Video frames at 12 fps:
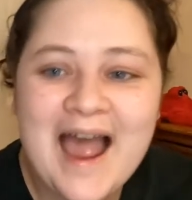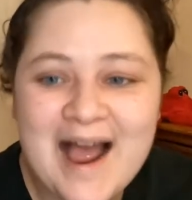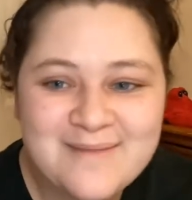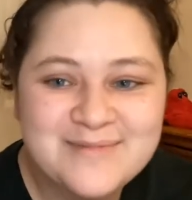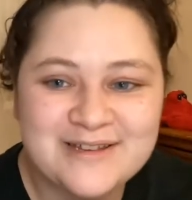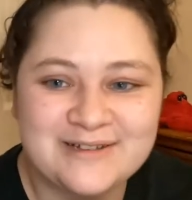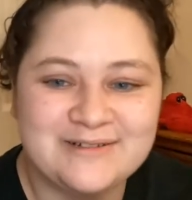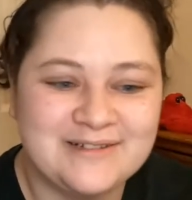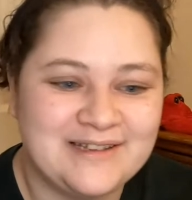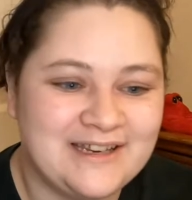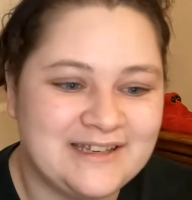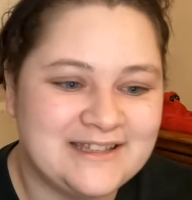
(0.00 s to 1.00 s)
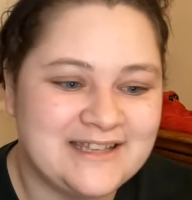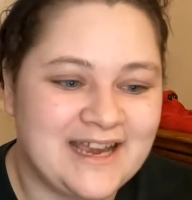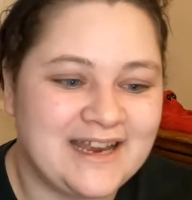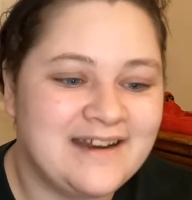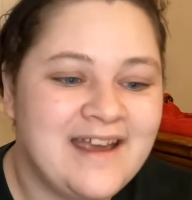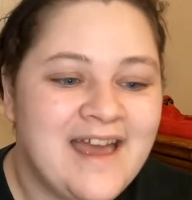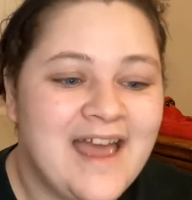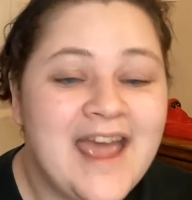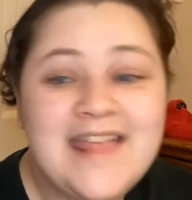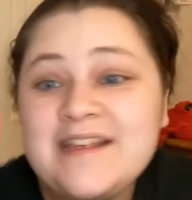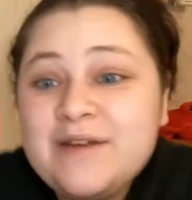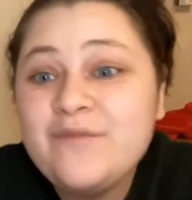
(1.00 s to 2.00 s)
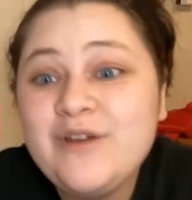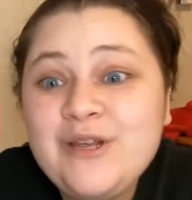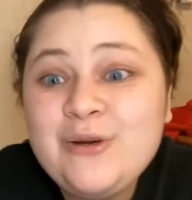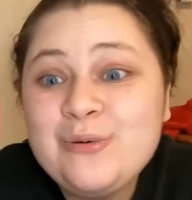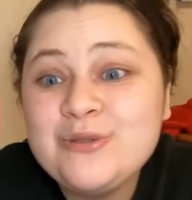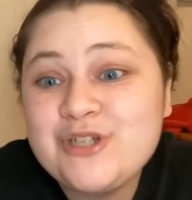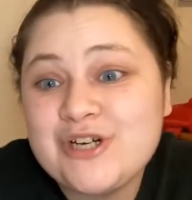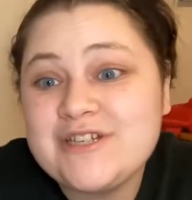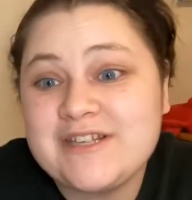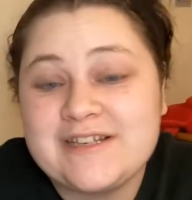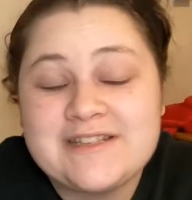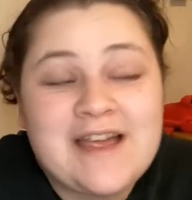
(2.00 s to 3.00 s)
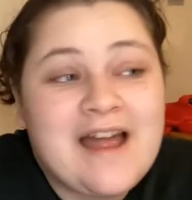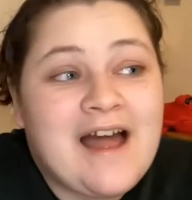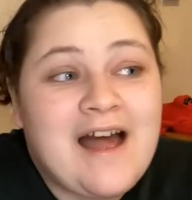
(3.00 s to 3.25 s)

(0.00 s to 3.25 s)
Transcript: Absolutely insane. And they have really cool jerseys.